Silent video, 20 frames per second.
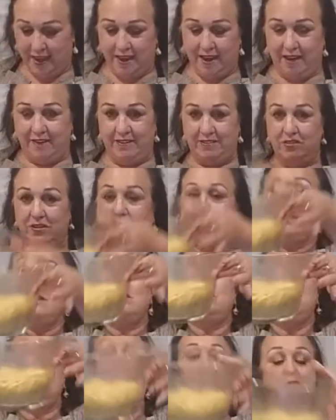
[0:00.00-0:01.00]
All right, so get
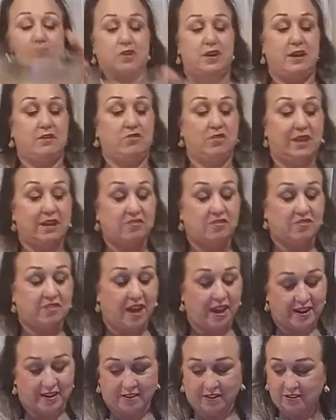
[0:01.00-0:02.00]
the noodles. Okay, so that's
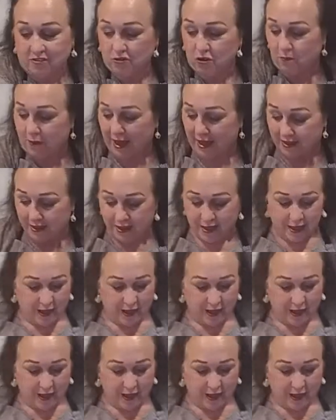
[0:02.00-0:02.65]
done. Let's go back.